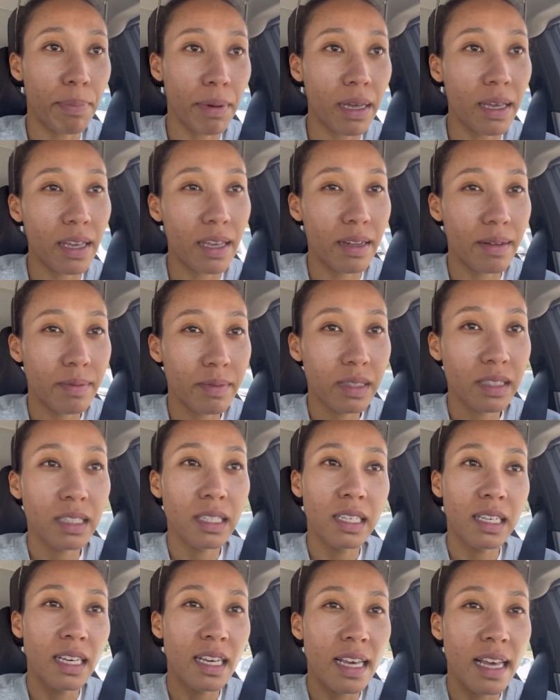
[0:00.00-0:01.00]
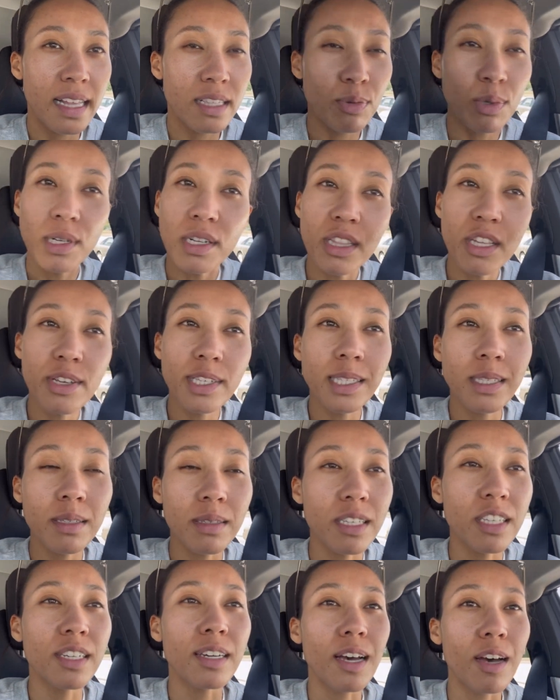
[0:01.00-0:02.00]
But it's one of those,
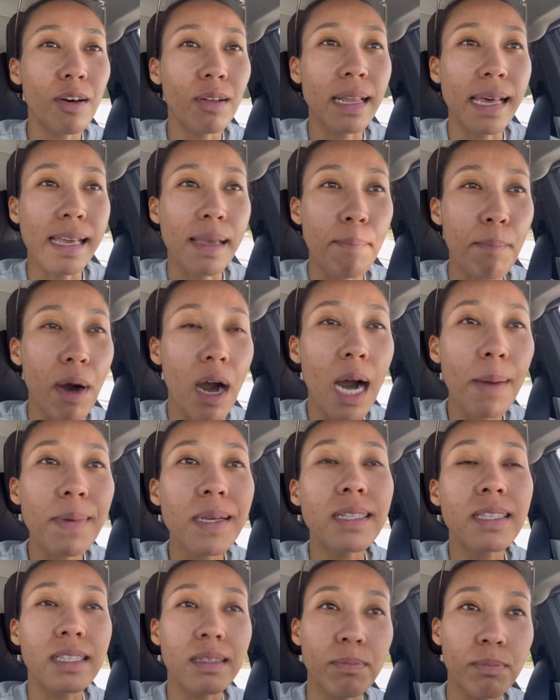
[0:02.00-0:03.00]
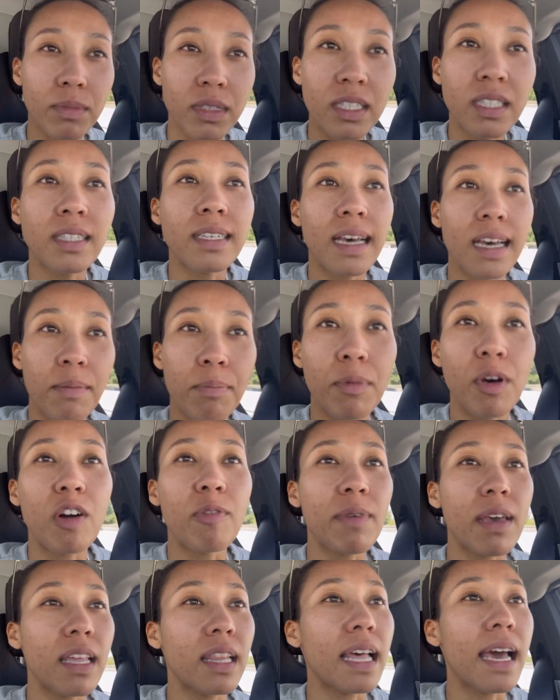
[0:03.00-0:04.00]
you know, like mom and son
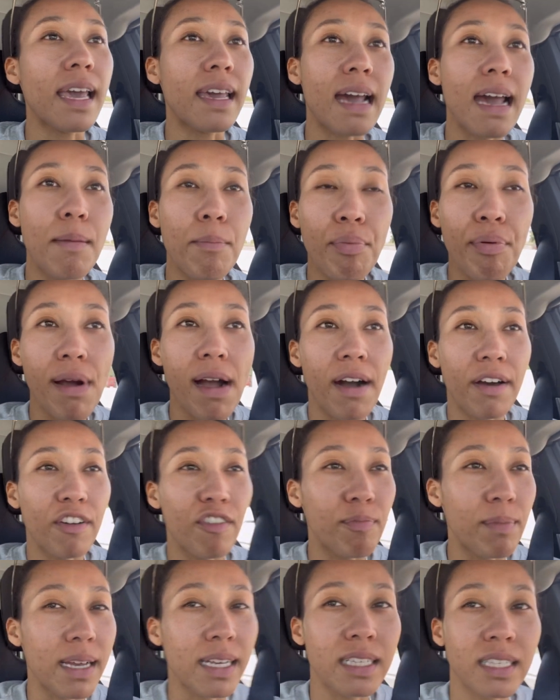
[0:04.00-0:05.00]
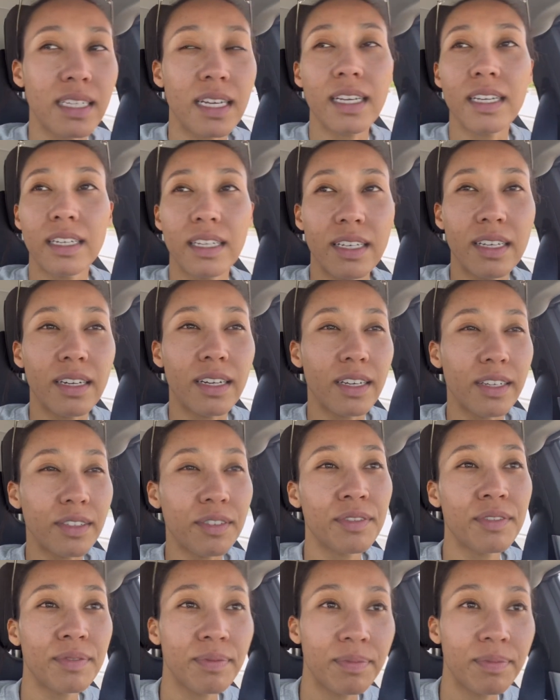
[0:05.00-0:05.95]
moment. Like, I'm proud of my son, you know?